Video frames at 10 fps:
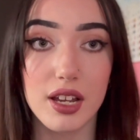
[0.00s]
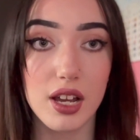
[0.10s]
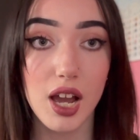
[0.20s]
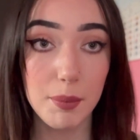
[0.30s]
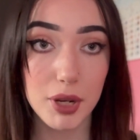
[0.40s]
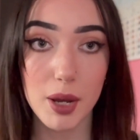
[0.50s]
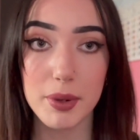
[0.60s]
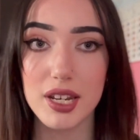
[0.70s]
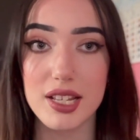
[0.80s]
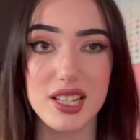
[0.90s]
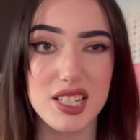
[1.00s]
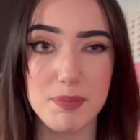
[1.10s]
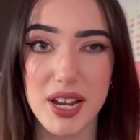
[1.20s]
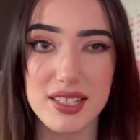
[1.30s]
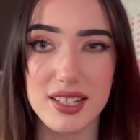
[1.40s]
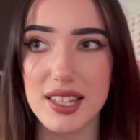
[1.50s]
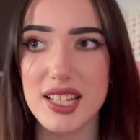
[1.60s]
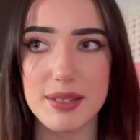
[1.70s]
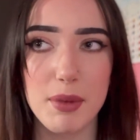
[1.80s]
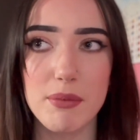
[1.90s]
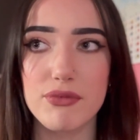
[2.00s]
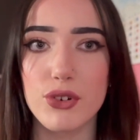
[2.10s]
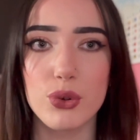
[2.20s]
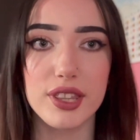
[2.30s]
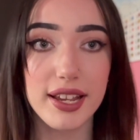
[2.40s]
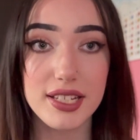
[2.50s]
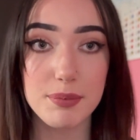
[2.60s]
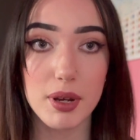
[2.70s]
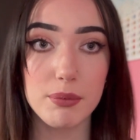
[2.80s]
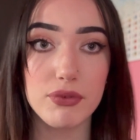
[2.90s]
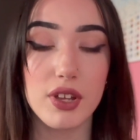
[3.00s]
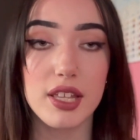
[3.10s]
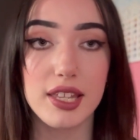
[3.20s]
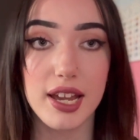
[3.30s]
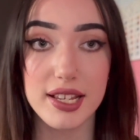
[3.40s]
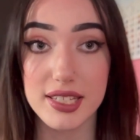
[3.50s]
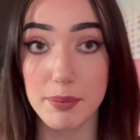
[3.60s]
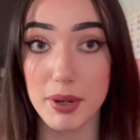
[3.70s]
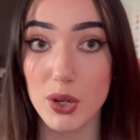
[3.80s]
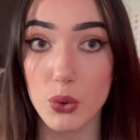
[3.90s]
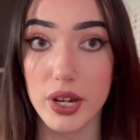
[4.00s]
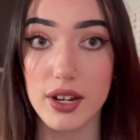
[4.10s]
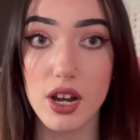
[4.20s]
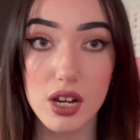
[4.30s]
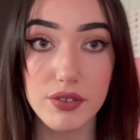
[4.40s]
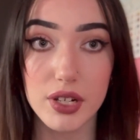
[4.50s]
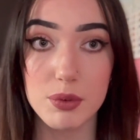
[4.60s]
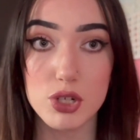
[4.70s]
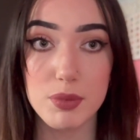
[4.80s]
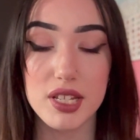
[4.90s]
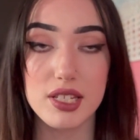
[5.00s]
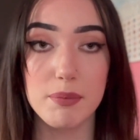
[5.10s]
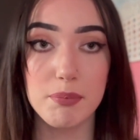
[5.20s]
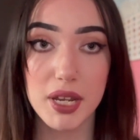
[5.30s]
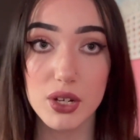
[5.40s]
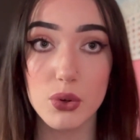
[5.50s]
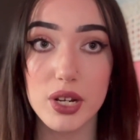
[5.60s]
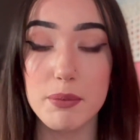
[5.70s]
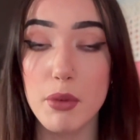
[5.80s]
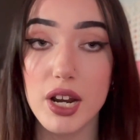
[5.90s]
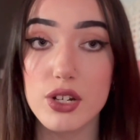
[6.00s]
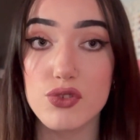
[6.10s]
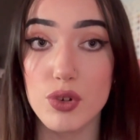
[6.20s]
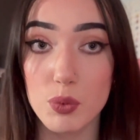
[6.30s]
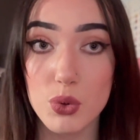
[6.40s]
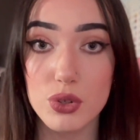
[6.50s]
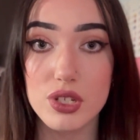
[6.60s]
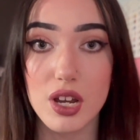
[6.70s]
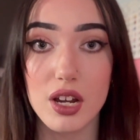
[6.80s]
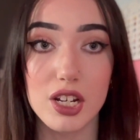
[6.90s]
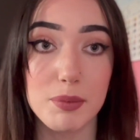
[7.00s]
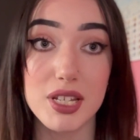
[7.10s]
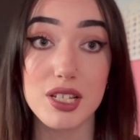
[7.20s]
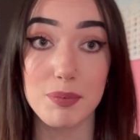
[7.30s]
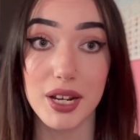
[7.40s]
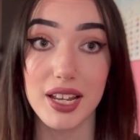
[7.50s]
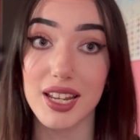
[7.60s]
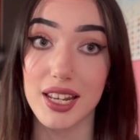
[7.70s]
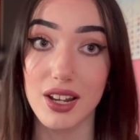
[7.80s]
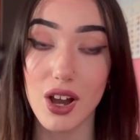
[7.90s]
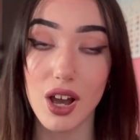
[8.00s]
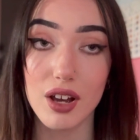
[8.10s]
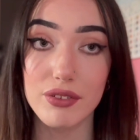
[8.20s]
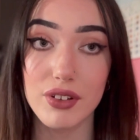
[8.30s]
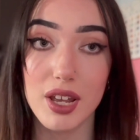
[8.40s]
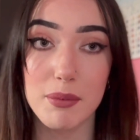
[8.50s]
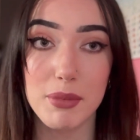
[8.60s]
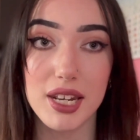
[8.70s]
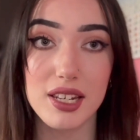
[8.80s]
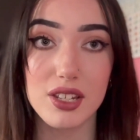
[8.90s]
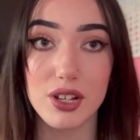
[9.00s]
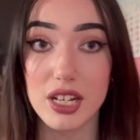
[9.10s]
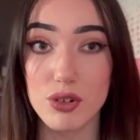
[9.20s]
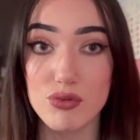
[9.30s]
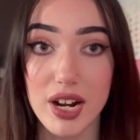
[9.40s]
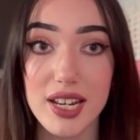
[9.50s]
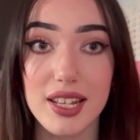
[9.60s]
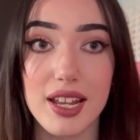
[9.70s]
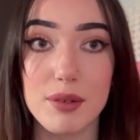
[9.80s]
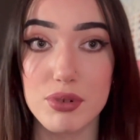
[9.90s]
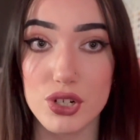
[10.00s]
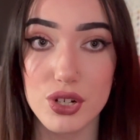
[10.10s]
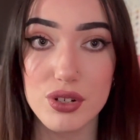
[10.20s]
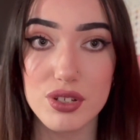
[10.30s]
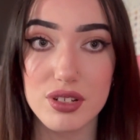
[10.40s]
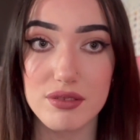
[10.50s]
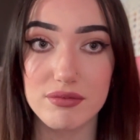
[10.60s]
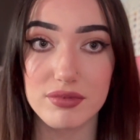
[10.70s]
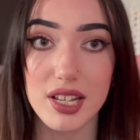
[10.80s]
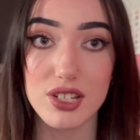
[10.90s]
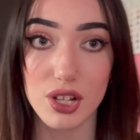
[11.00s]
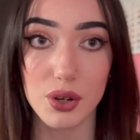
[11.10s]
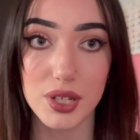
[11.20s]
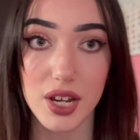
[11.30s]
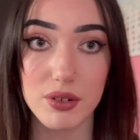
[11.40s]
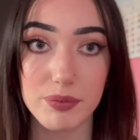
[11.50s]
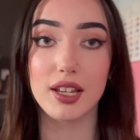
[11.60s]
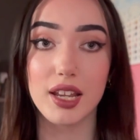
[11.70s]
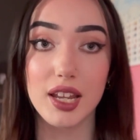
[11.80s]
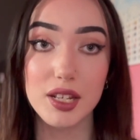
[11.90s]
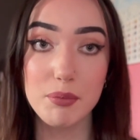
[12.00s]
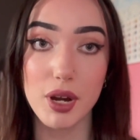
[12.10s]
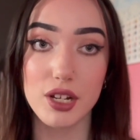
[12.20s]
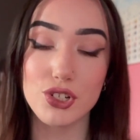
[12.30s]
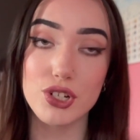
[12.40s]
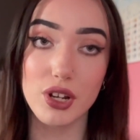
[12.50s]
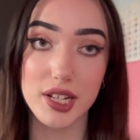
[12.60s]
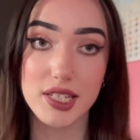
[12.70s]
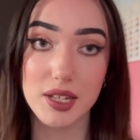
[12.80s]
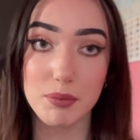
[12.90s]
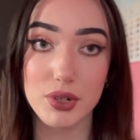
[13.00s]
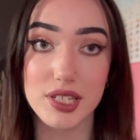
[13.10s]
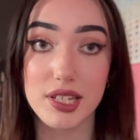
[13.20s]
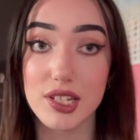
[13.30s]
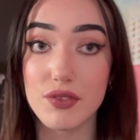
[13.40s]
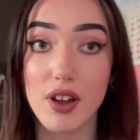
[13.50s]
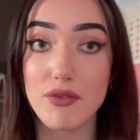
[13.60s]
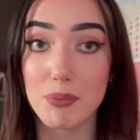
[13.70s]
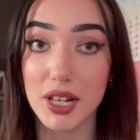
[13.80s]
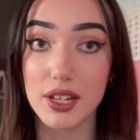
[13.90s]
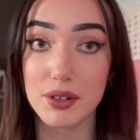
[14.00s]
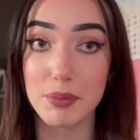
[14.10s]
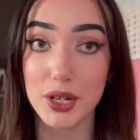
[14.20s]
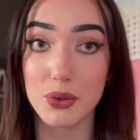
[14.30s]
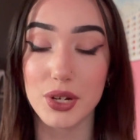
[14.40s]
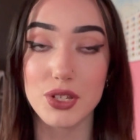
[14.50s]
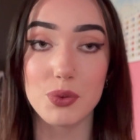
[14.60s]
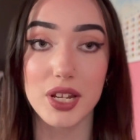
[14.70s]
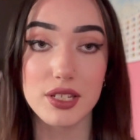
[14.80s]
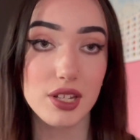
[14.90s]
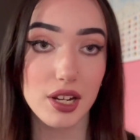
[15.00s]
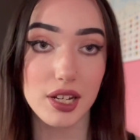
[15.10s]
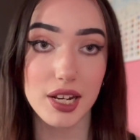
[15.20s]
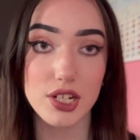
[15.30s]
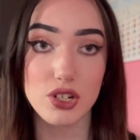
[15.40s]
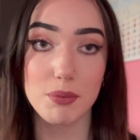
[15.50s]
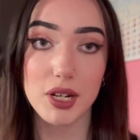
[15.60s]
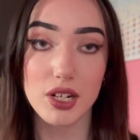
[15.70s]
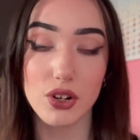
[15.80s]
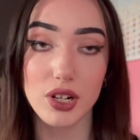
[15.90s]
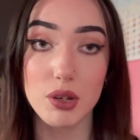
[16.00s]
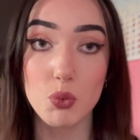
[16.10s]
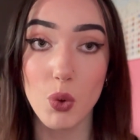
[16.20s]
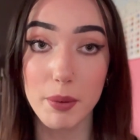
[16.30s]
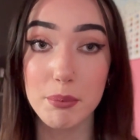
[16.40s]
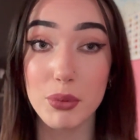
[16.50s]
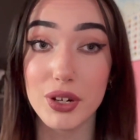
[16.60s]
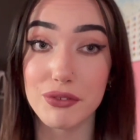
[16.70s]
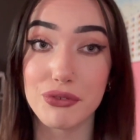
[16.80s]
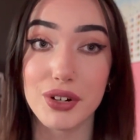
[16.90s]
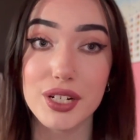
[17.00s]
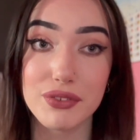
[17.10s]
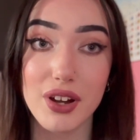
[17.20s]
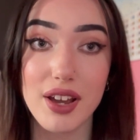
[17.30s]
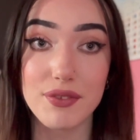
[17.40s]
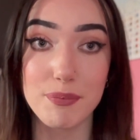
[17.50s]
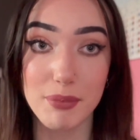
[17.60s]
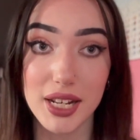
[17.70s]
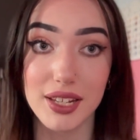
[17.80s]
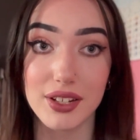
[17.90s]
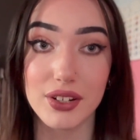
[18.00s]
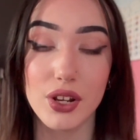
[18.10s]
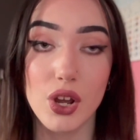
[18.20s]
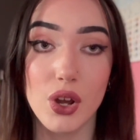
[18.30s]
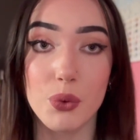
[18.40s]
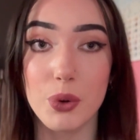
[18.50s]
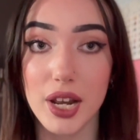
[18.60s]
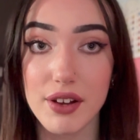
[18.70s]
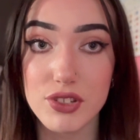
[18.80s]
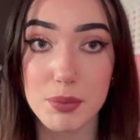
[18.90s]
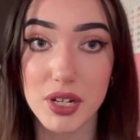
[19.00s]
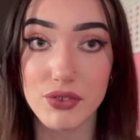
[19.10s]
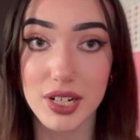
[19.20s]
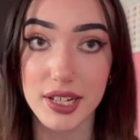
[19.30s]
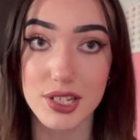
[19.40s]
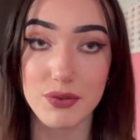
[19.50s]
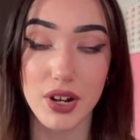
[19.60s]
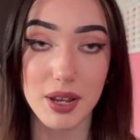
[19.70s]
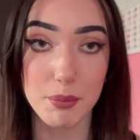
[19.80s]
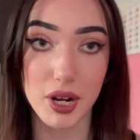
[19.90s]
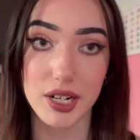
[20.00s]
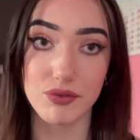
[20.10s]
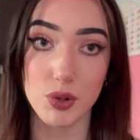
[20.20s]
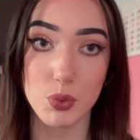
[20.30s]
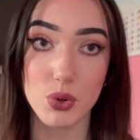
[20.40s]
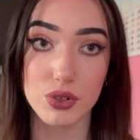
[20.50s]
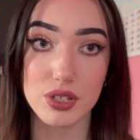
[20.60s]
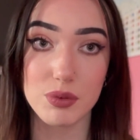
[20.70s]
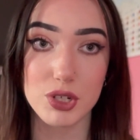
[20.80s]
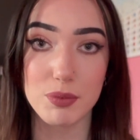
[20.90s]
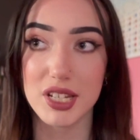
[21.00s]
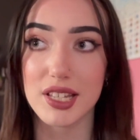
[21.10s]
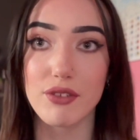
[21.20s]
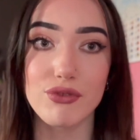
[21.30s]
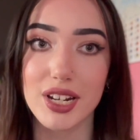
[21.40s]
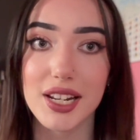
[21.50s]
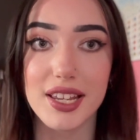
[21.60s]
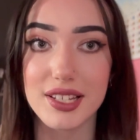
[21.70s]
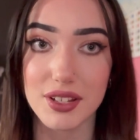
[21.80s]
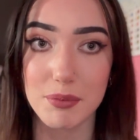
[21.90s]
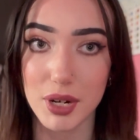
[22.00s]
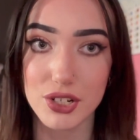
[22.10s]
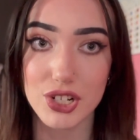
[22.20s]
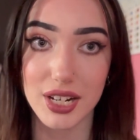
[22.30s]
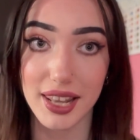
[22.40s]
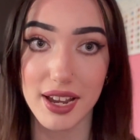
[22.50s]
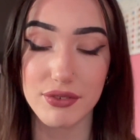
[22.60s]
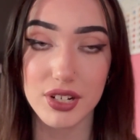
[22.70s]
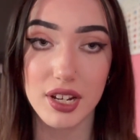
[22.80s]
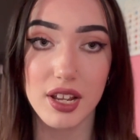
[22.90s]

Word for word: upcoming is expected this month or next month there is the bitcoin halving which means the bitcoin miners rewards are going to be split in half meaning that the rate they are produced is slowed down in March, 19.65 million bitcoins were in circulation, meaning only 1.35 million were left to be released via mining rewards, which means there really isn't much left.